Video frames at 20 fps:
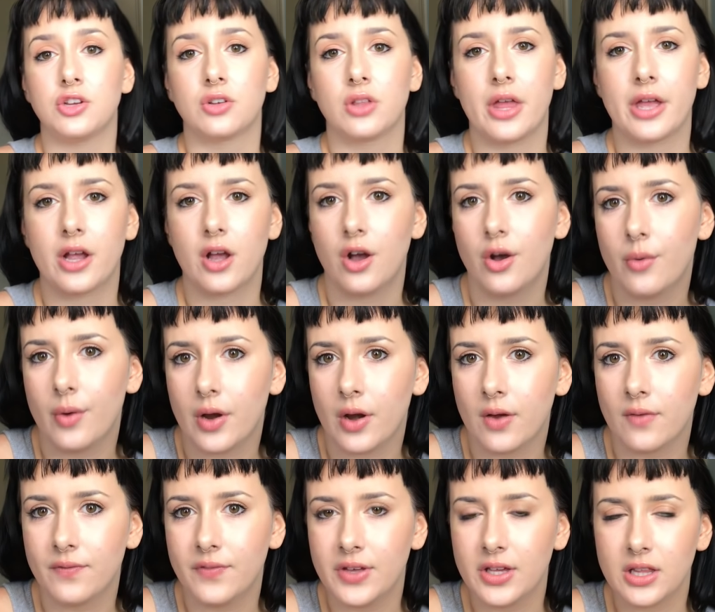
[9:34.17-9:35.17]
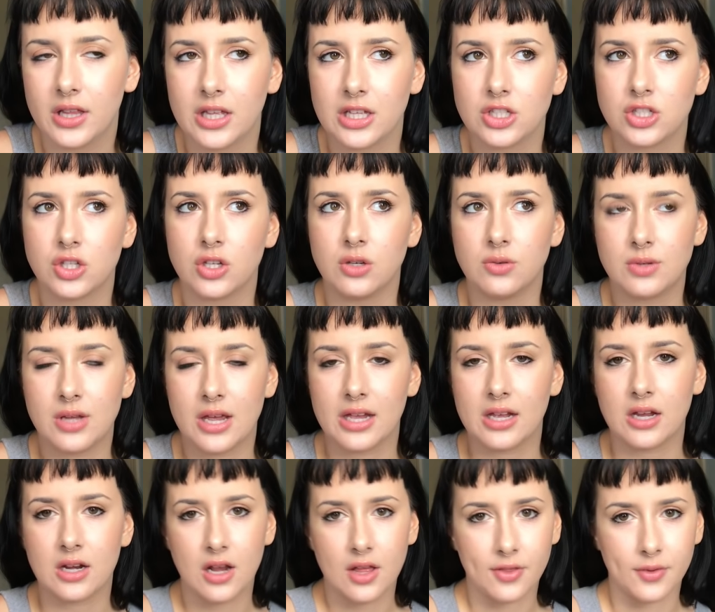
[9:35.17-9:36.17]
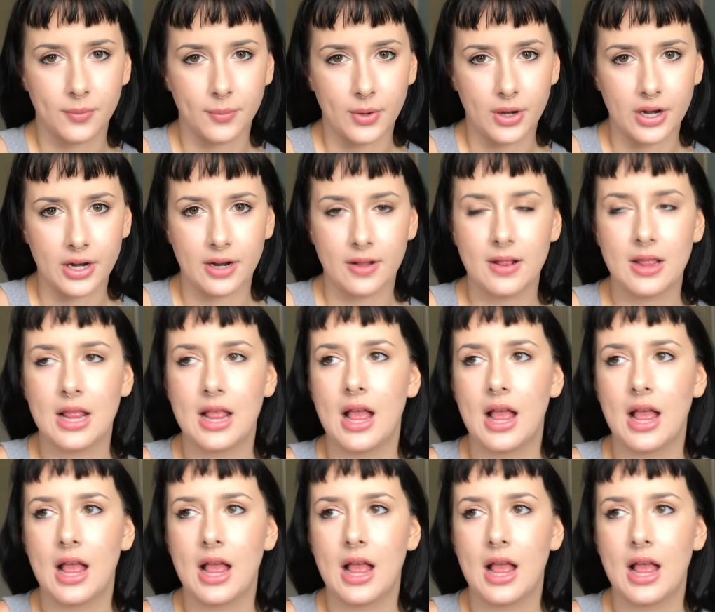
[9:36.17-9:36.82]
you're like, oh, I don't feel it, so you take another one